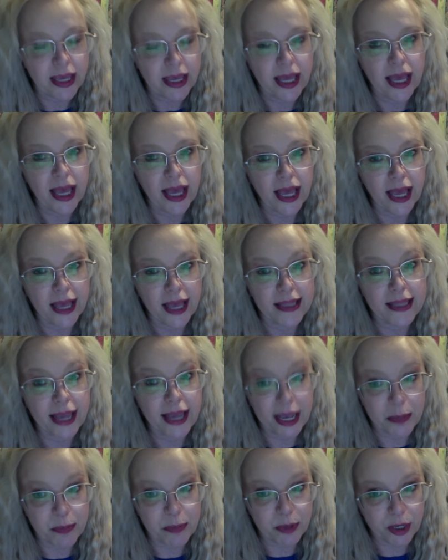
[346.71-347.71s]
and the
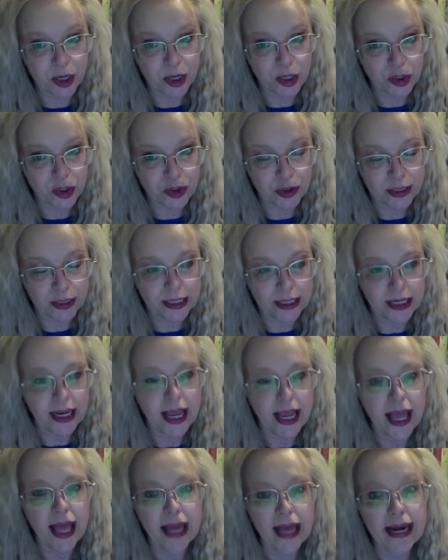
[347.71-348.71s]
apricot tree.
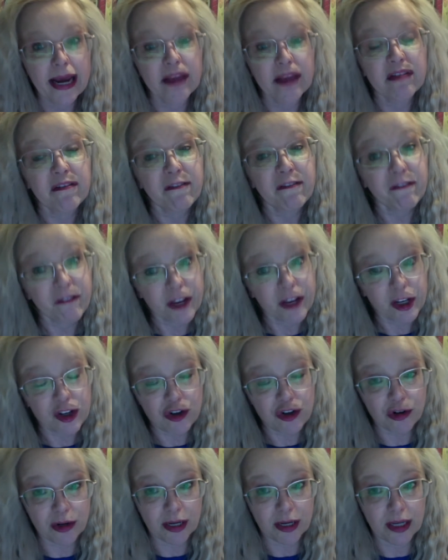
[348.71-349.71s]
Now, the fig
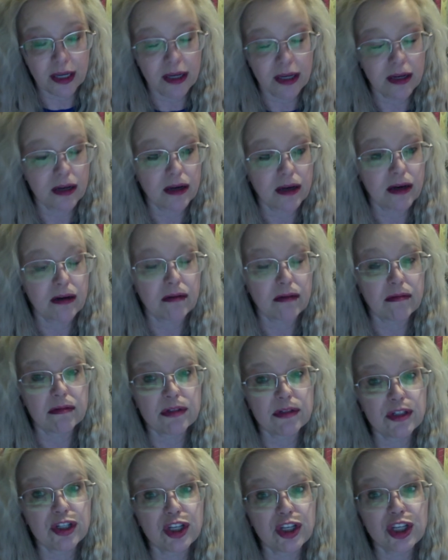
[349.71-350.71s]
tree
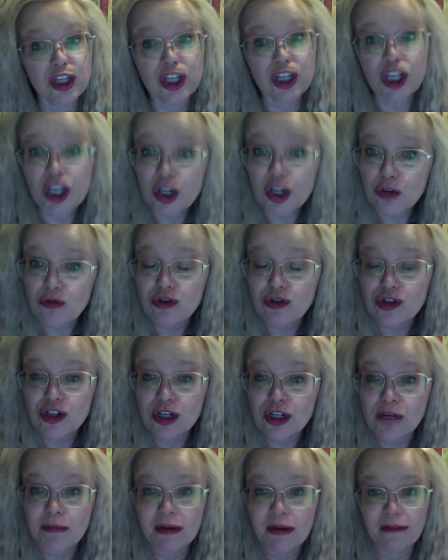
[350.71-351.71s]
was huge
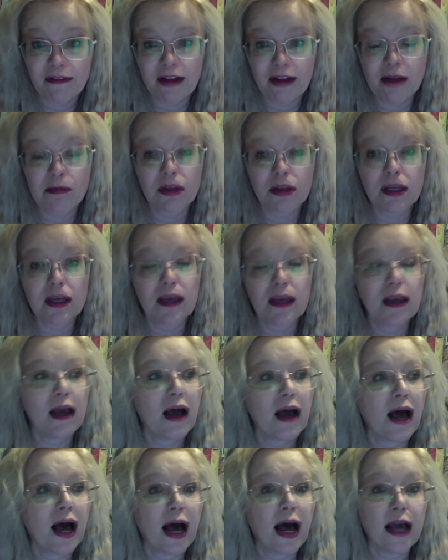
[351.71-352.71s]
in my family.
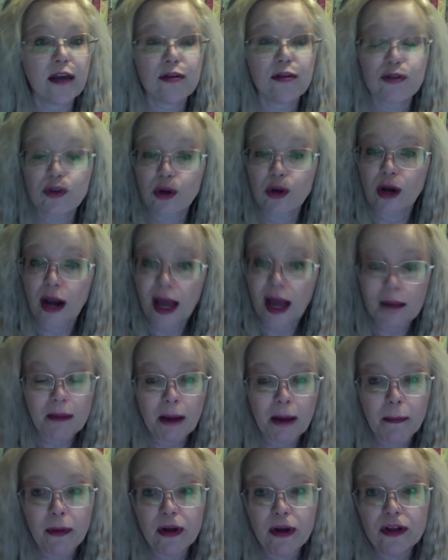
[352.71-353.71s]
I used to climb
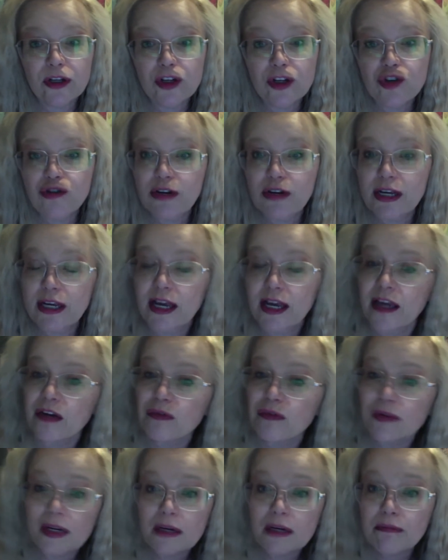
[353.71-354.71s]
up on the tree
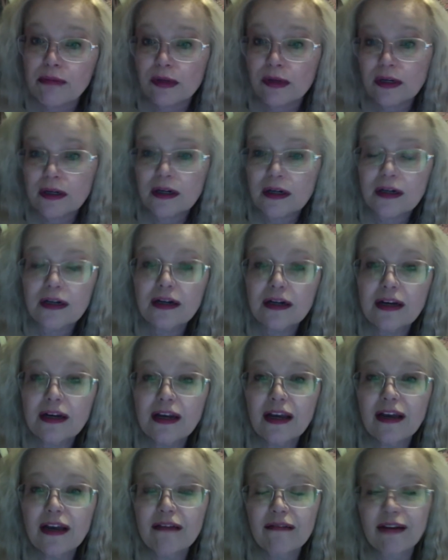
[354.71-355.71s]
and read a book
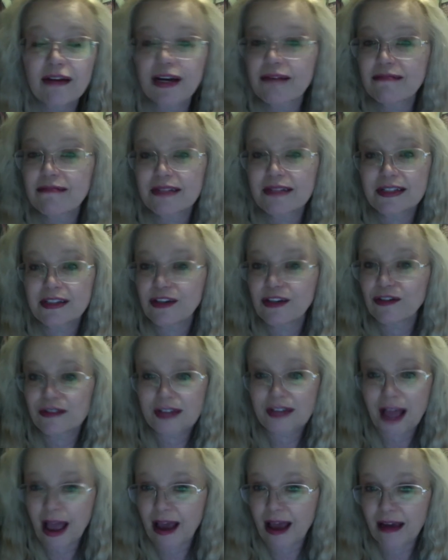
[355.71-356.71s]
when I was, you know,
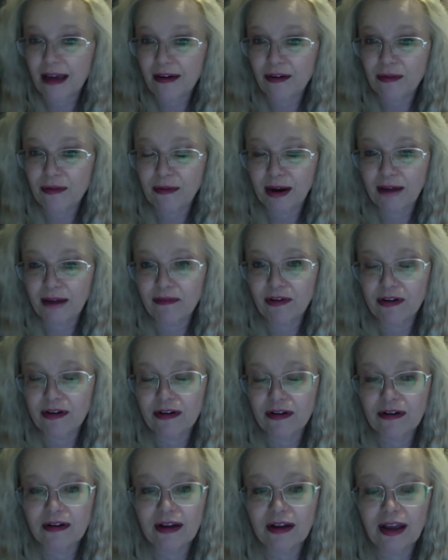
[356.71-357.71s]
10 or
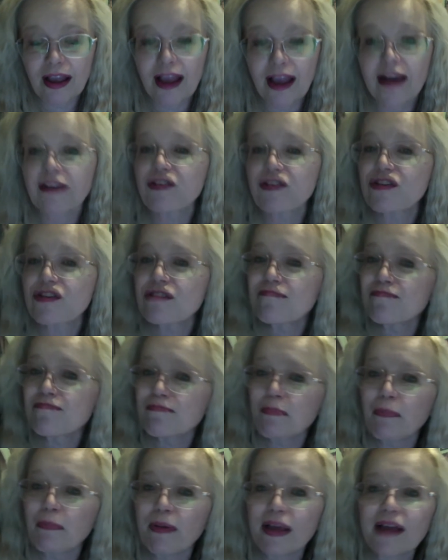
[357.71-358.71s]
whatever, and just
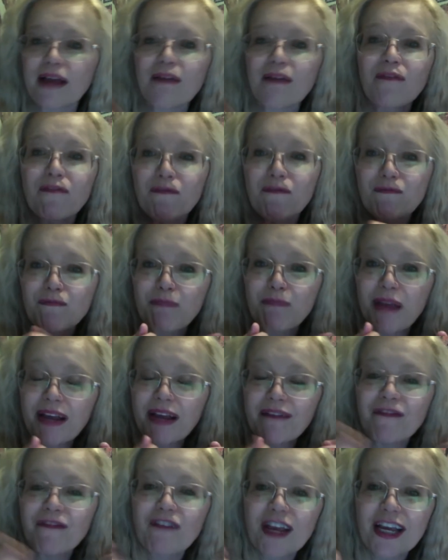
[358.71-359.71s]
pick a
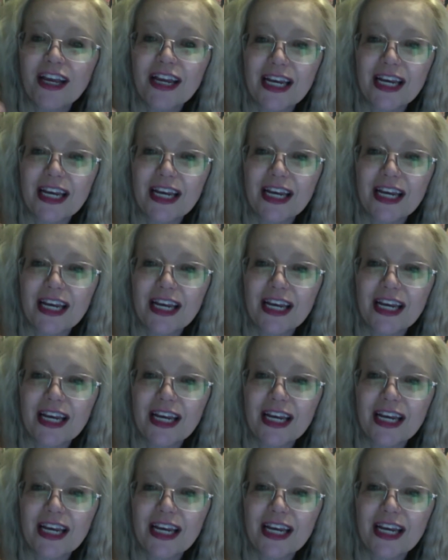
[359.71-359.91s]
fig and eat